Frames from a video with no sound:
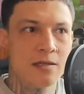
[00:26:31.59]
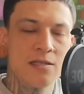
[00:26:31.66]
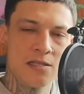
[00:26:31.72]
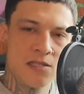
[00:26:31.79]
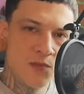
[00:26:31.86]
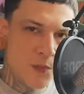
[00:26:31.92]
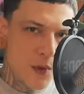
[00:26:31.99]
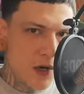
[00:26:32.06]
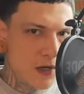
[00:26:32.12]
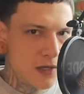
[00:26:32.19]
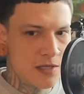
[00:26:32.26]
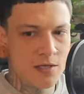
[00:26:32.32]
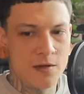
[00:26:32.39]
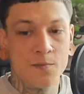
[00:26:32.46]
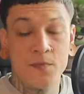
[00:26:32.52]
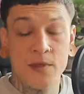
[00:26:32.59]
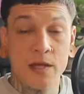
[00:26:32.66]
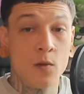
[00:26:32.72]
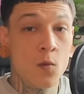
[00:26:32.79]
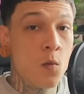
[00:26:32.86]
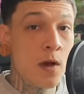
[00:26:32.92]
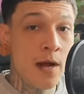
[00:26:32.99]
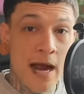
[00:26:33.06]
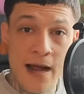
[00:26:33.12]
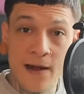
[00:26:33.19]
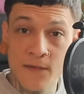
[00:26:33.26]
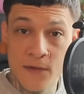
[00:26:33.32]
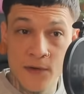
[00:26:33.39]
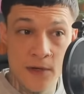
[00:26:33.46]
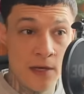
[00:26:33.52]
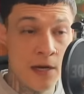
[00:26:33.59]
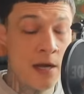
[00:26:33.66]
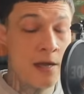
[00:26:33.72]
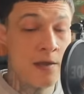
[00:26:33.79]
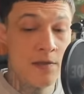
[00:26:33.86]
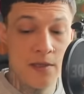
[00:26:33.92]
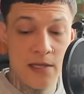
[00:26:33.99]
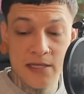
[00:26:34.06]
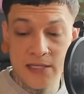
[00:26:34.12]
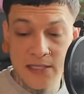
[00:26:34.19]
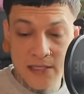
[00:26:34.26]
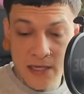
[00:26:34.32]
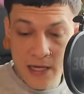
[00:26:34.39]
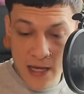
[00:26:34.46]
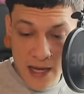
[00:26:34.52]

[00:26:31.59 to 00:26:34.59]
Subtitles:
to spark something, whatever this